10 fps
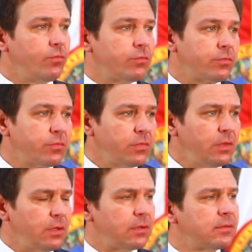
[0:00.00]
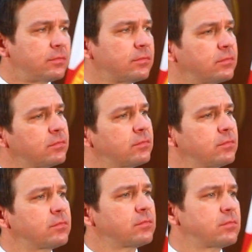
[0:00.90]
There's been discussion about a second
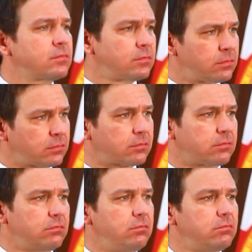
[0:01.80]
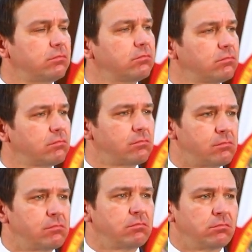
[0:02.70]
CARES Act package that might be passed
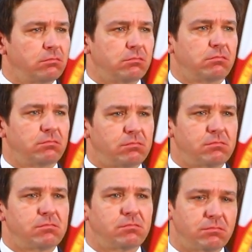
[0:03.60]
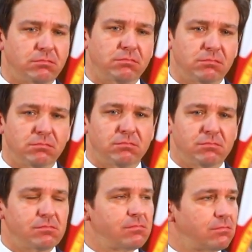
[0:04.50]
uh, in the late summer
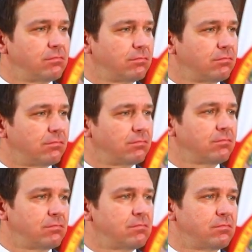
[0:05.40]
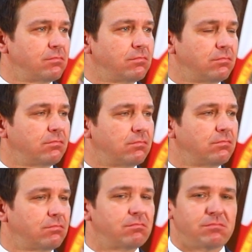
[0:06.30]
or early fall. What more does
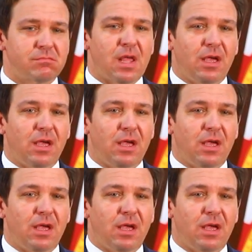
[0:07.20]
Florida need?